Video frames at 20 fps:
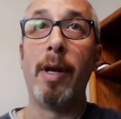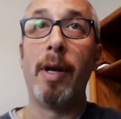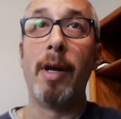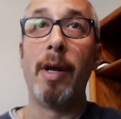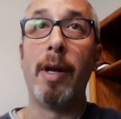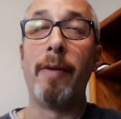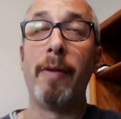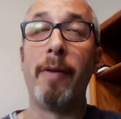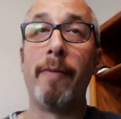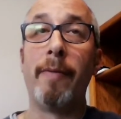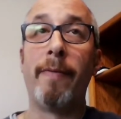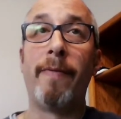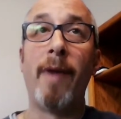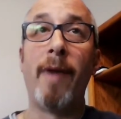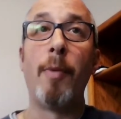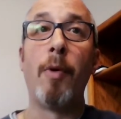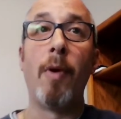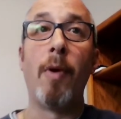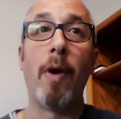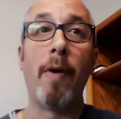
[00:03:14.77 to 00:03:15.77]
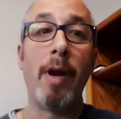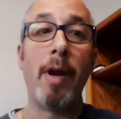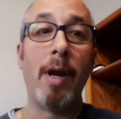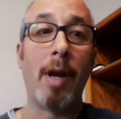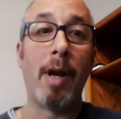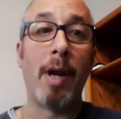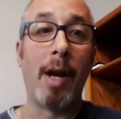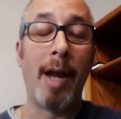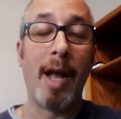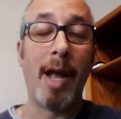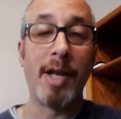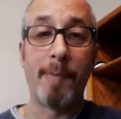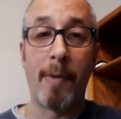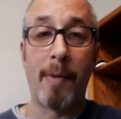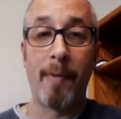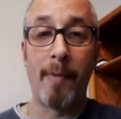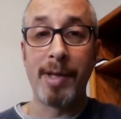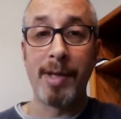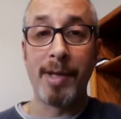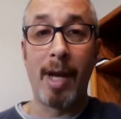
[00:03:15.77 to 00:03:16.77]
in February and I announced
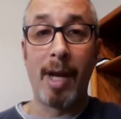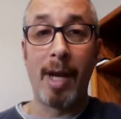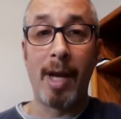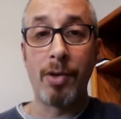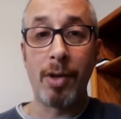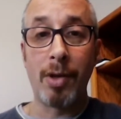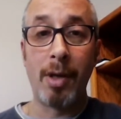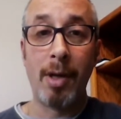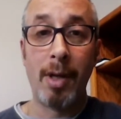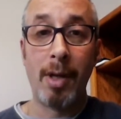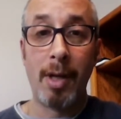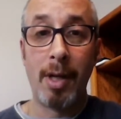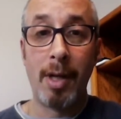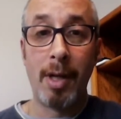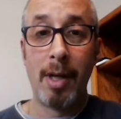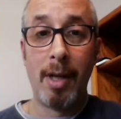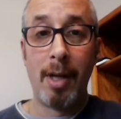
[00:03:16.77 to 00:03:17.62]
my resignation.